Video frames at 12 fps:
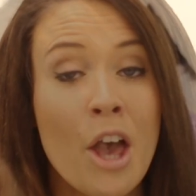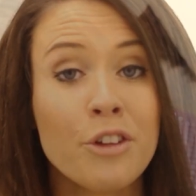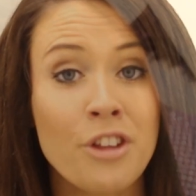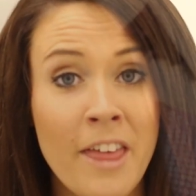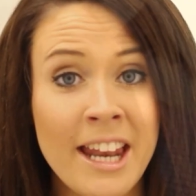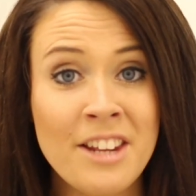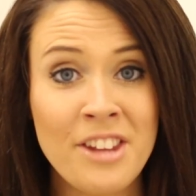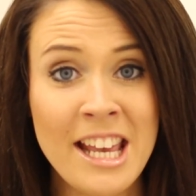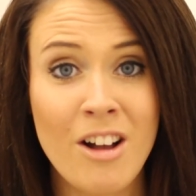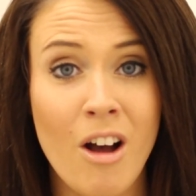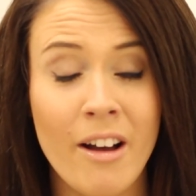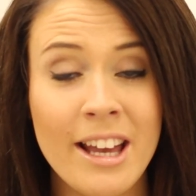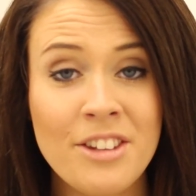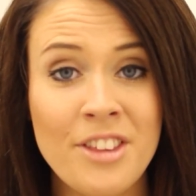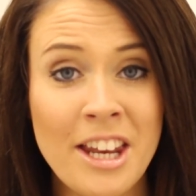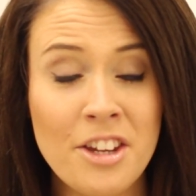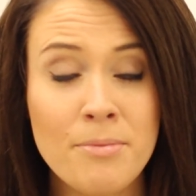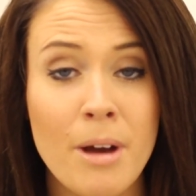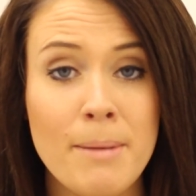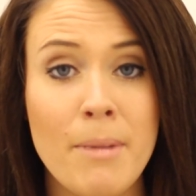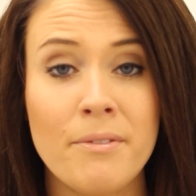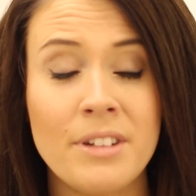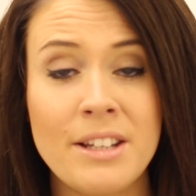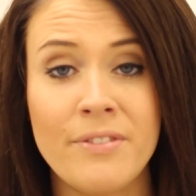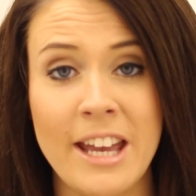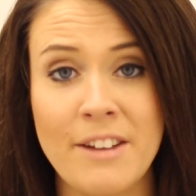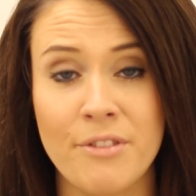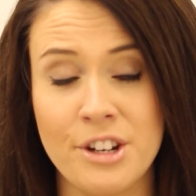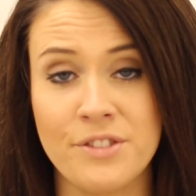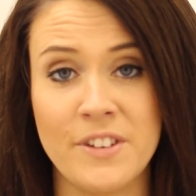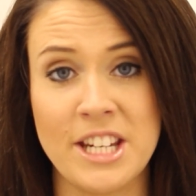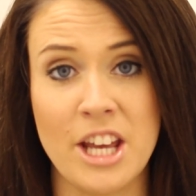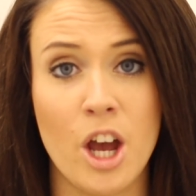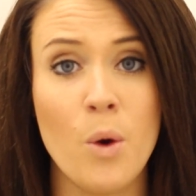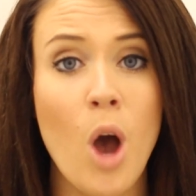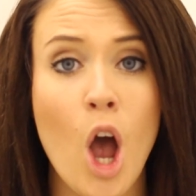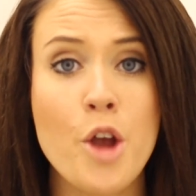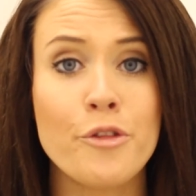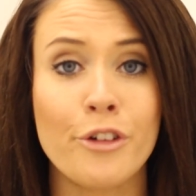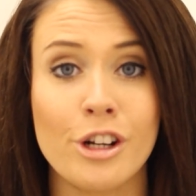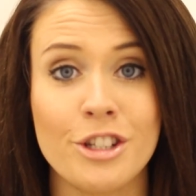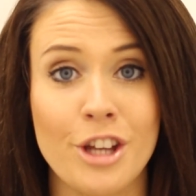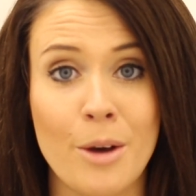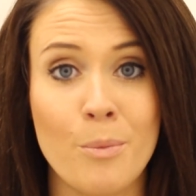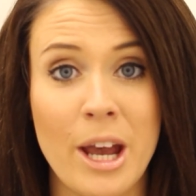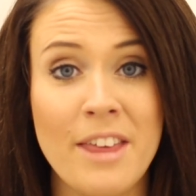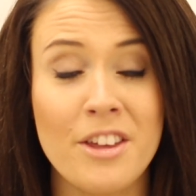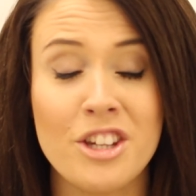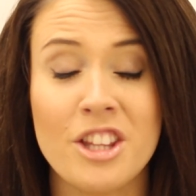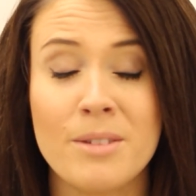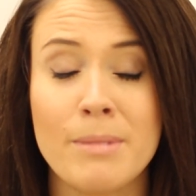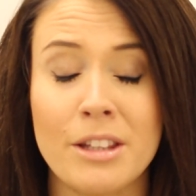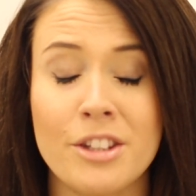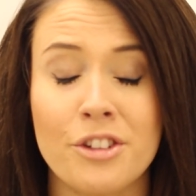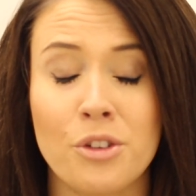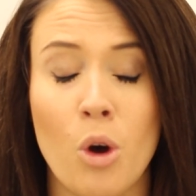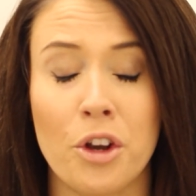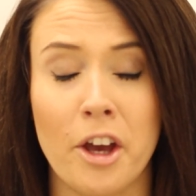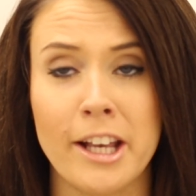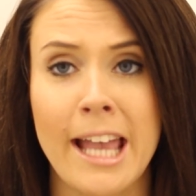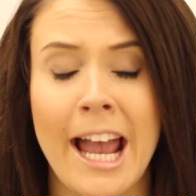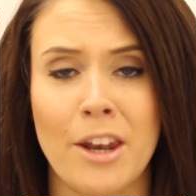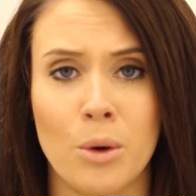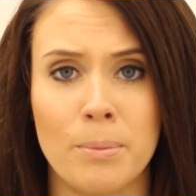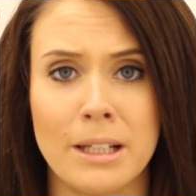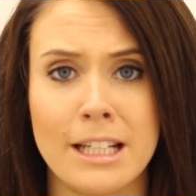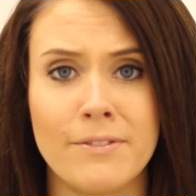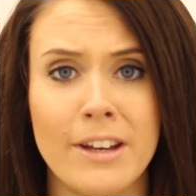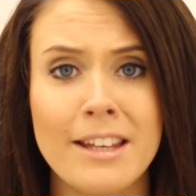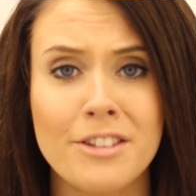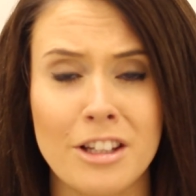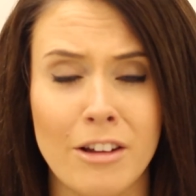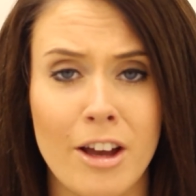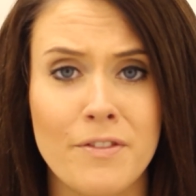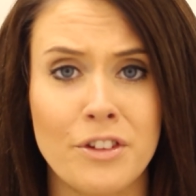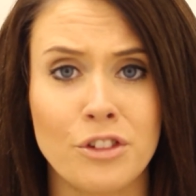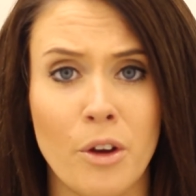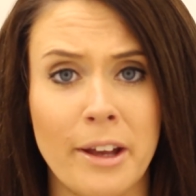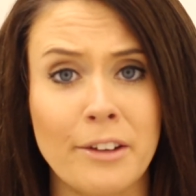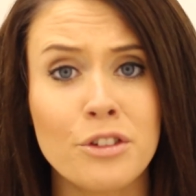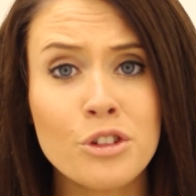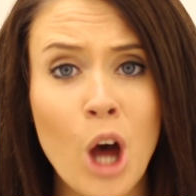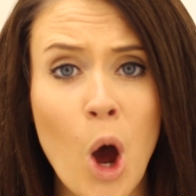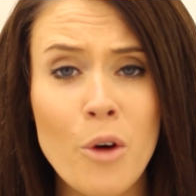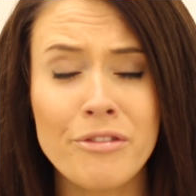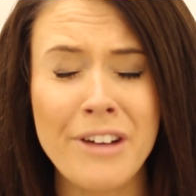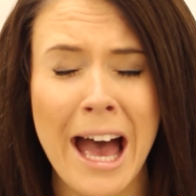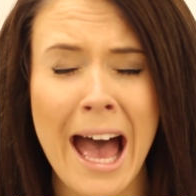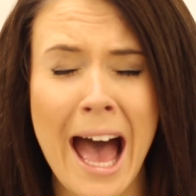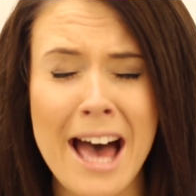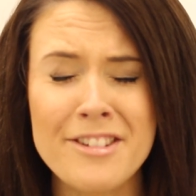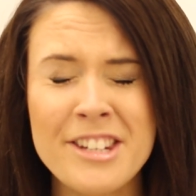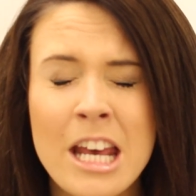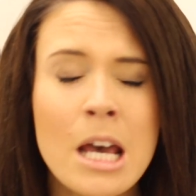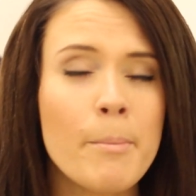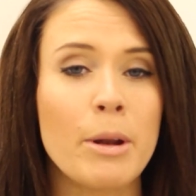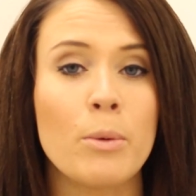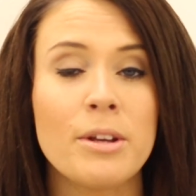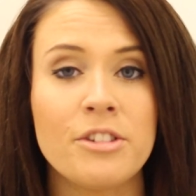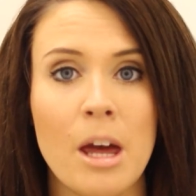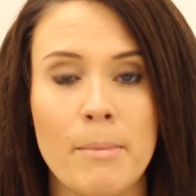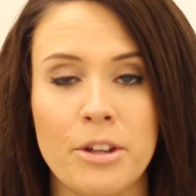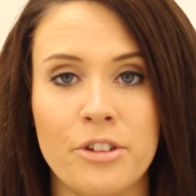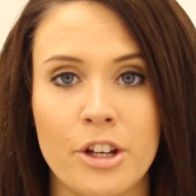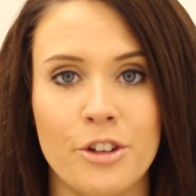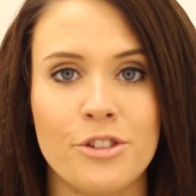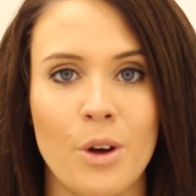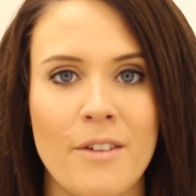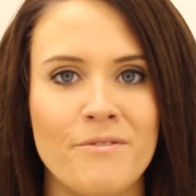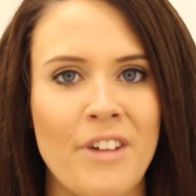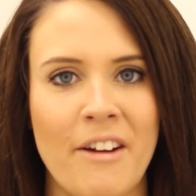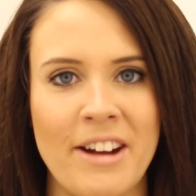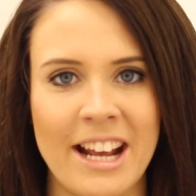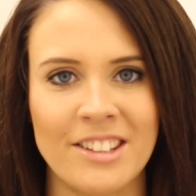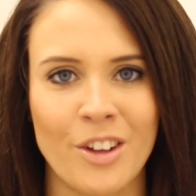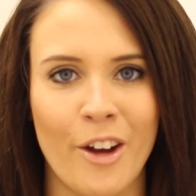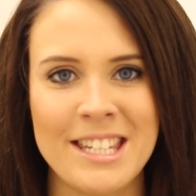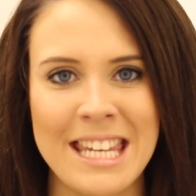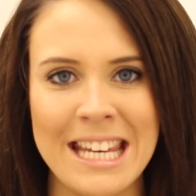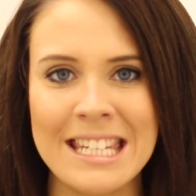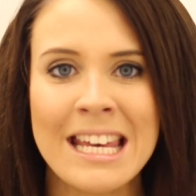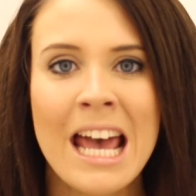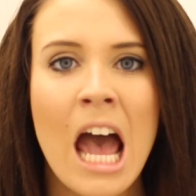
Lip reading: So that is it, guys. That is my monthly favourites video over and done with. Another month has gone. I cannot believe it. Life is going so fast. But it'll be summer soon, so I'm very excited.